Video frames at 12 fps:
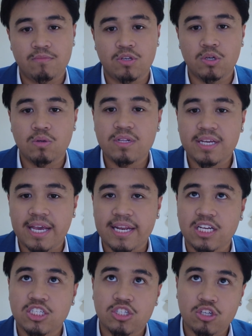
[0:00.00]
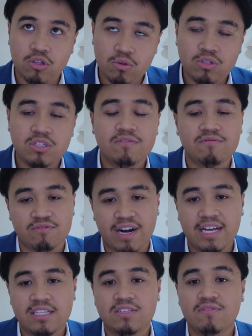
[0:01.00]
You'll gain exclusive
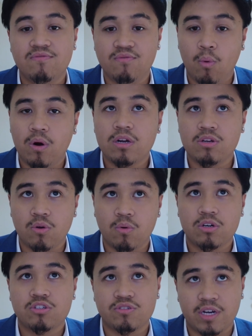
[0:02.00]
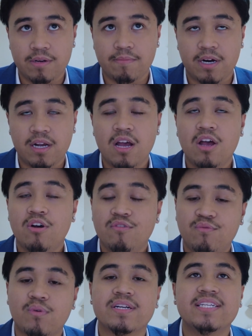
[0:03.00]
rights for your trademark
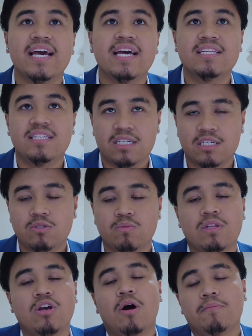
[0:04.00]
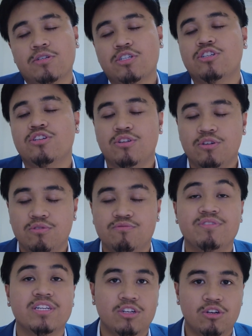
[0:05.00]
for 10 years with the option to
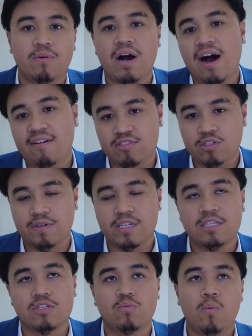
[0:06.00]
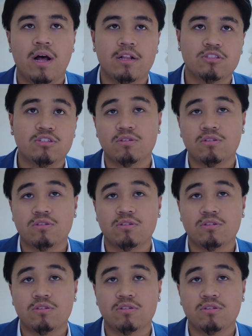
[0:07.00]
renew afterwards as well,